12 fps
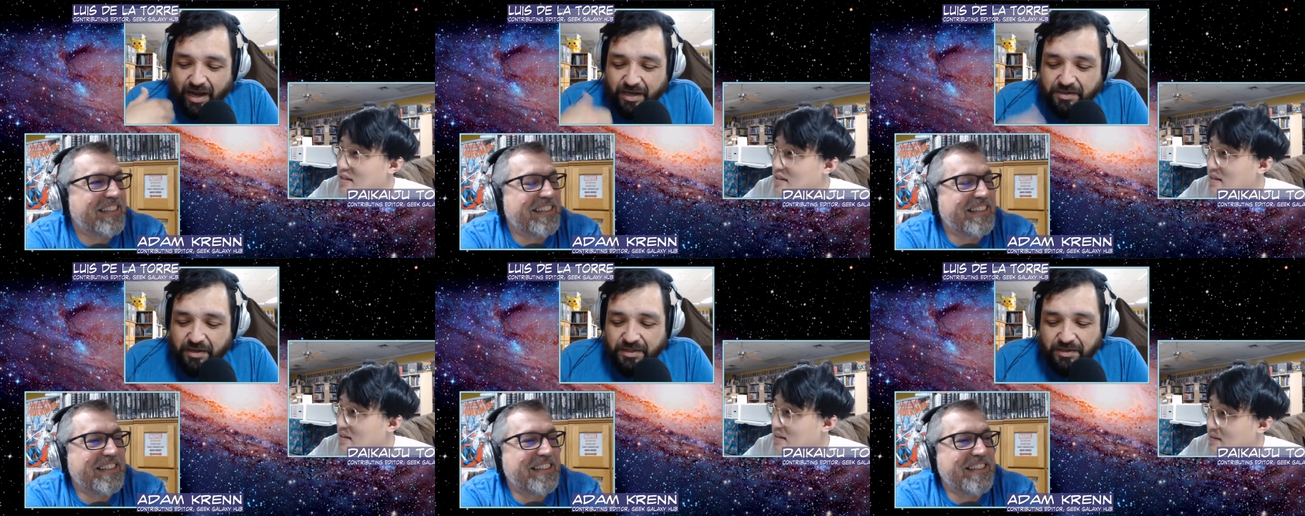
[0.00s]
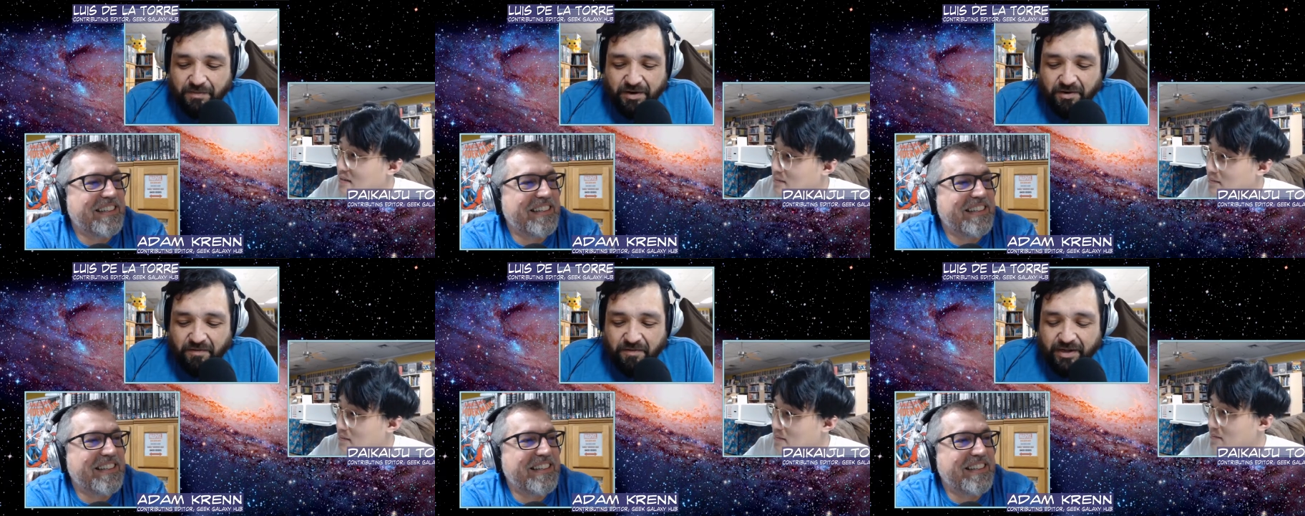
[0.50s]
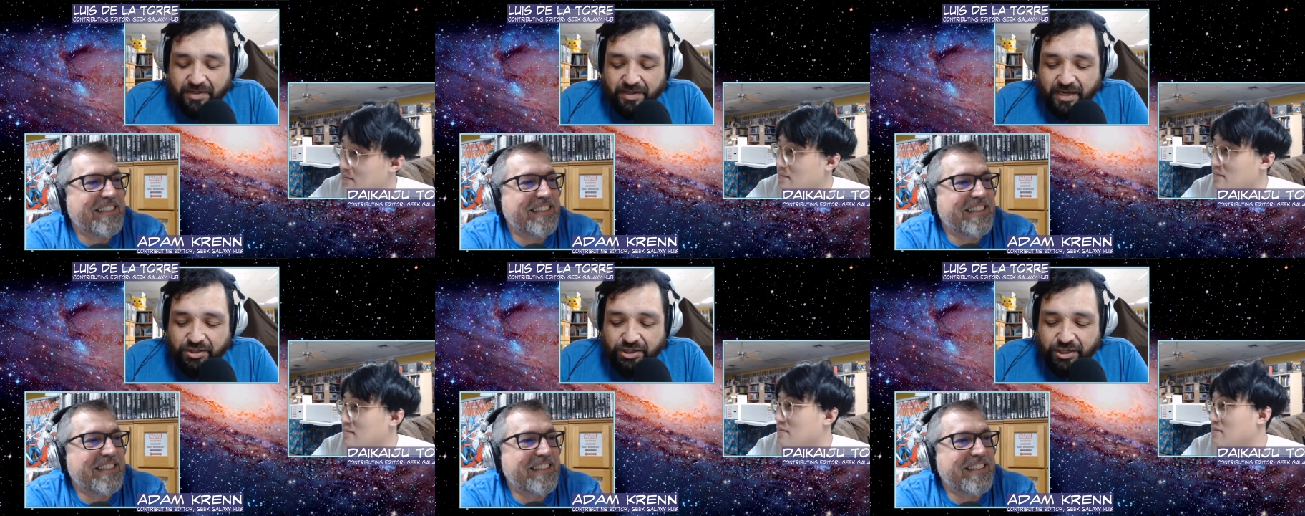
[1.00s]
Speaker 1: I was watching with my girlfriend, and,
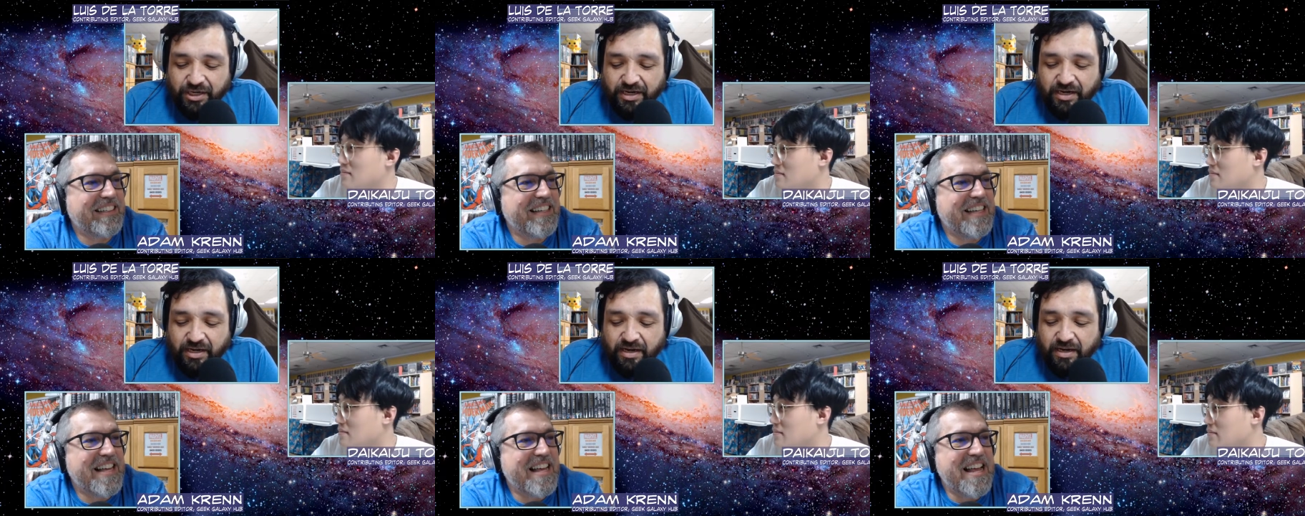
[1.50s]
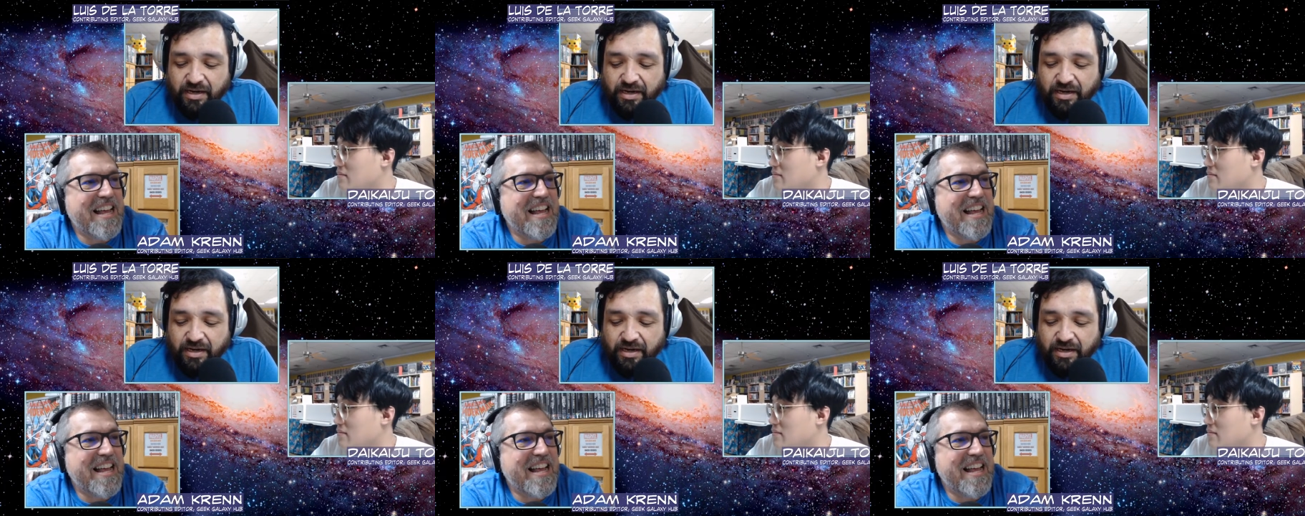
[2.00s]
and she